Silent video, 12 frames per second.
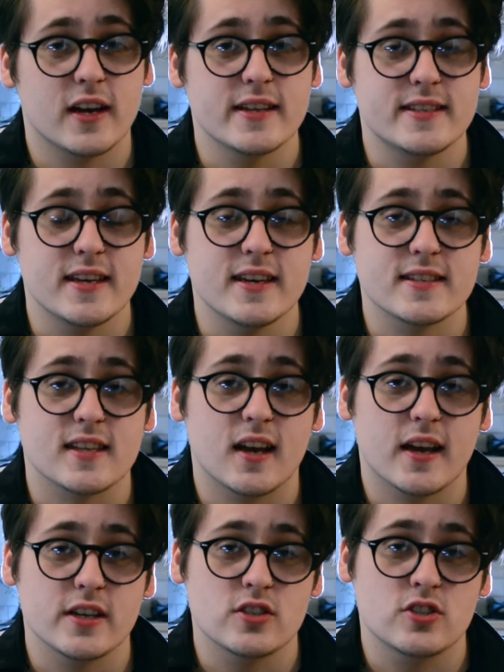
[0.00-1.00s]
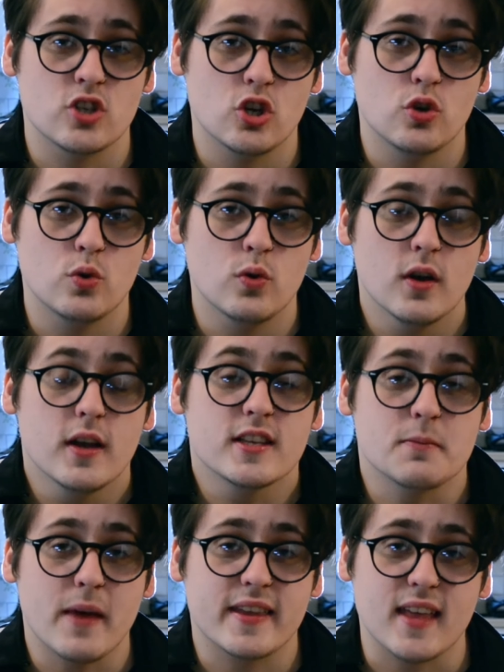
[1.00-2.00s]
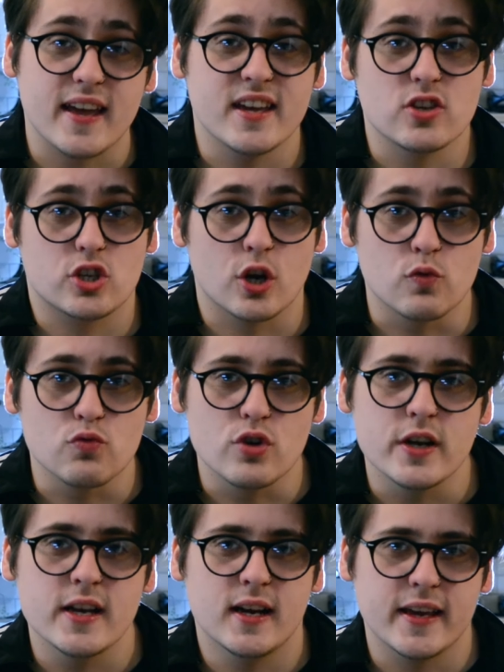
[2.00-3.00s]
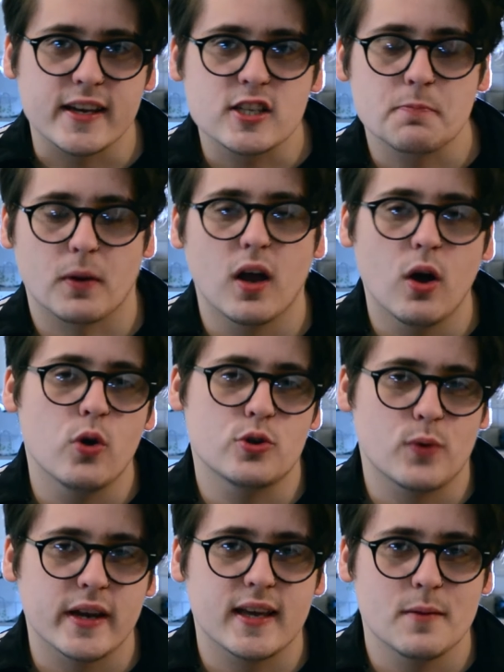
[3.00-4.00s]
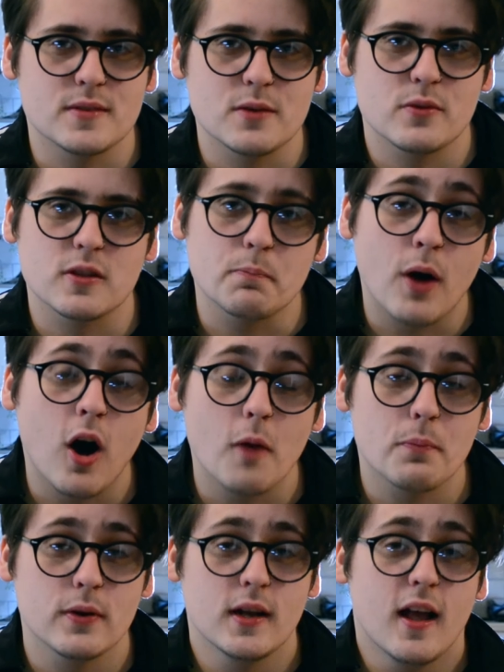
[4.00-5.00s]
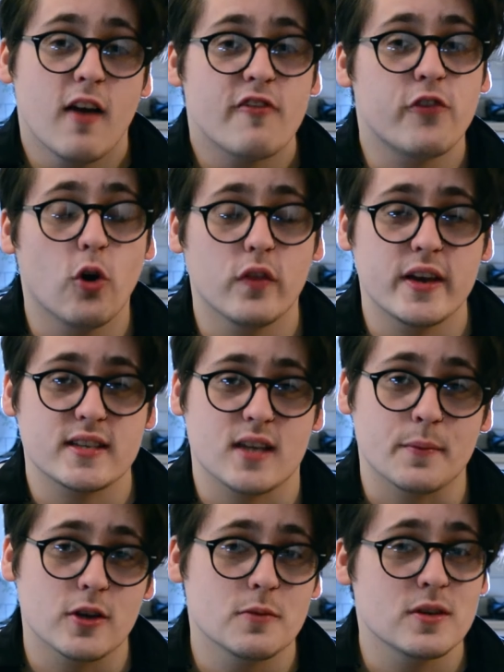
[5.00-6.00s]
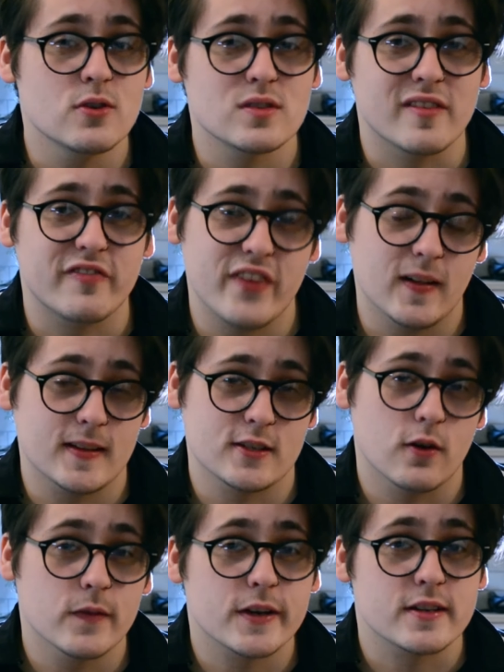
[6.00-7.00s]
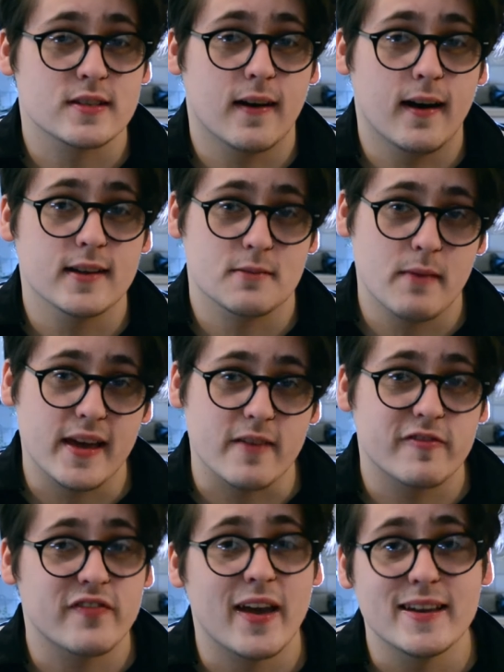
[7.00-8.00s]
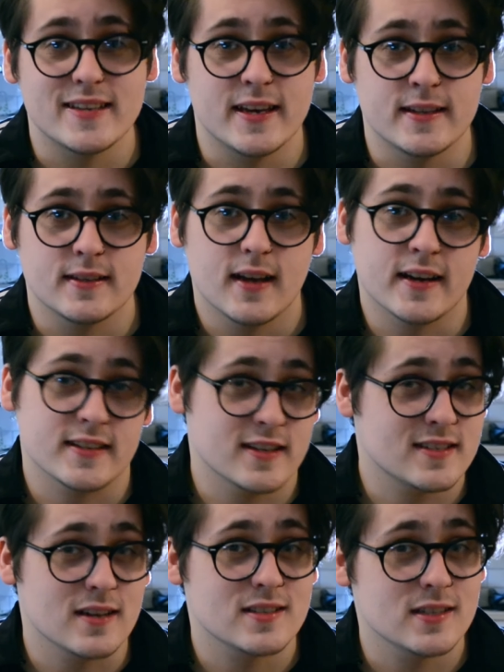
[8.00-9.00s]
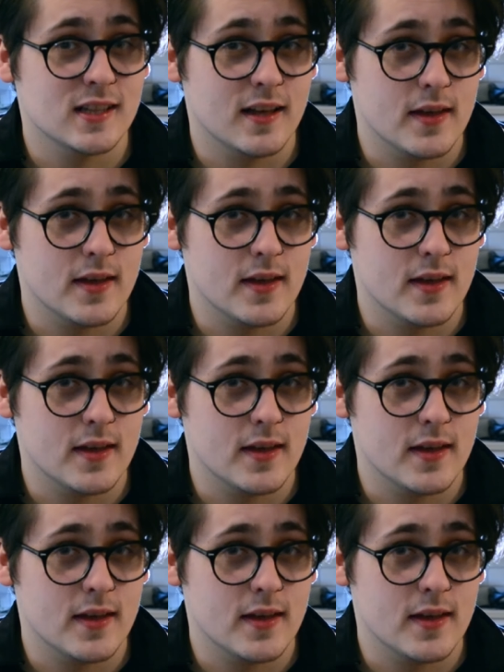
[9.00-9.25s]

ideas that I could do to make that intro really explode when it comes in with the pop. For this, I'm going to be using a filter on the guitar to make it fade in, and it's going to sound something like